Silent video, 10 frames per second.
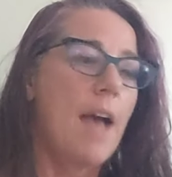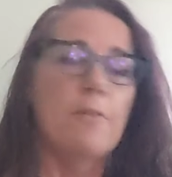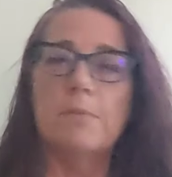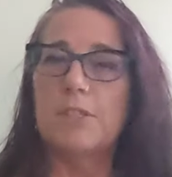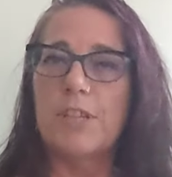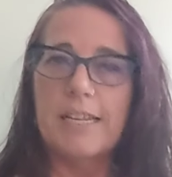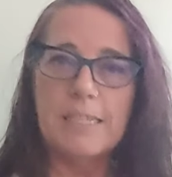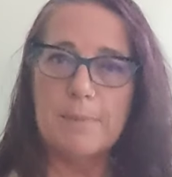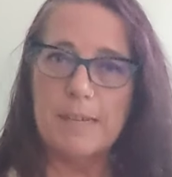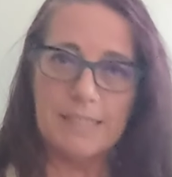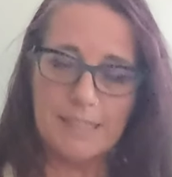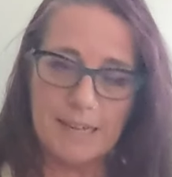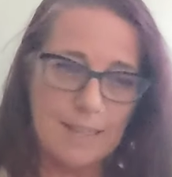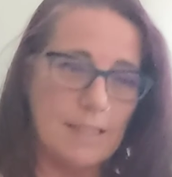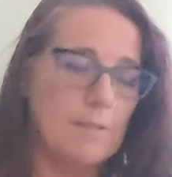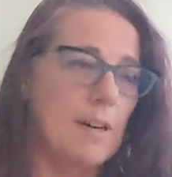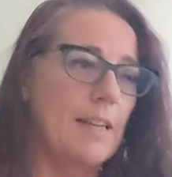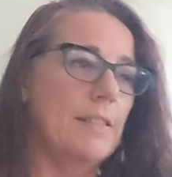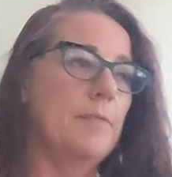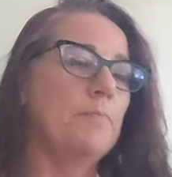Haven't been chased by a skunk in a
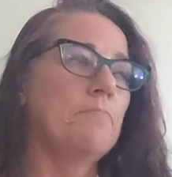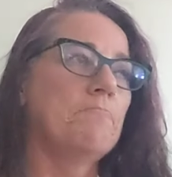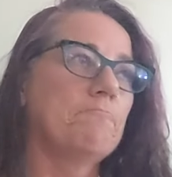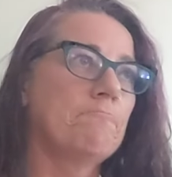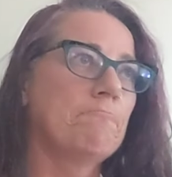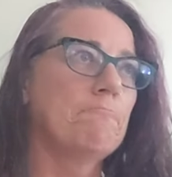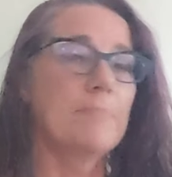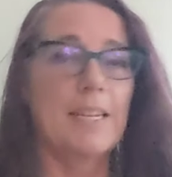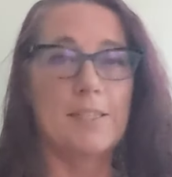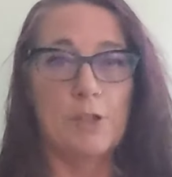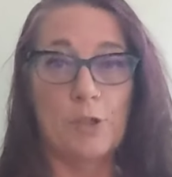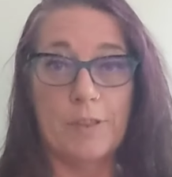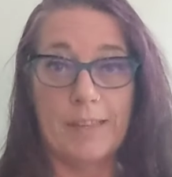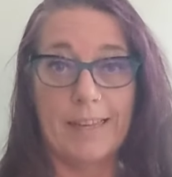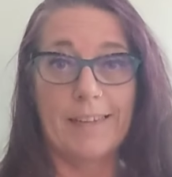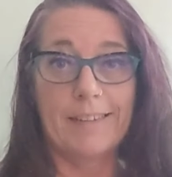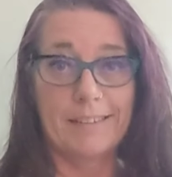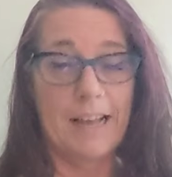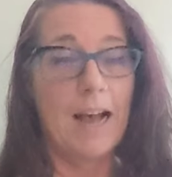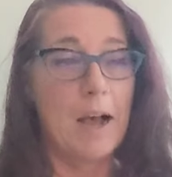while. That's a good thing.
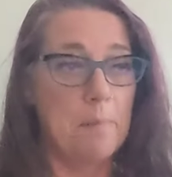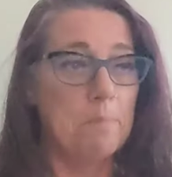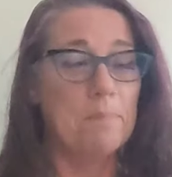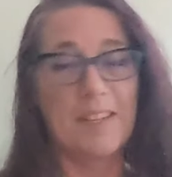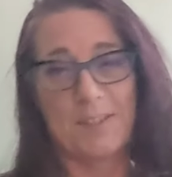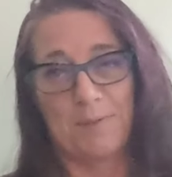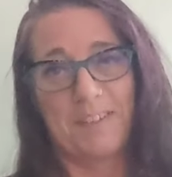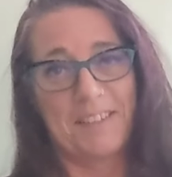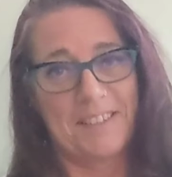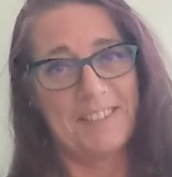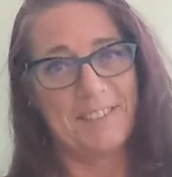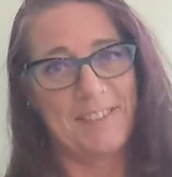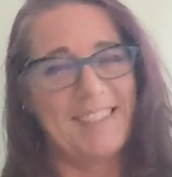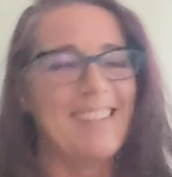That's really good news.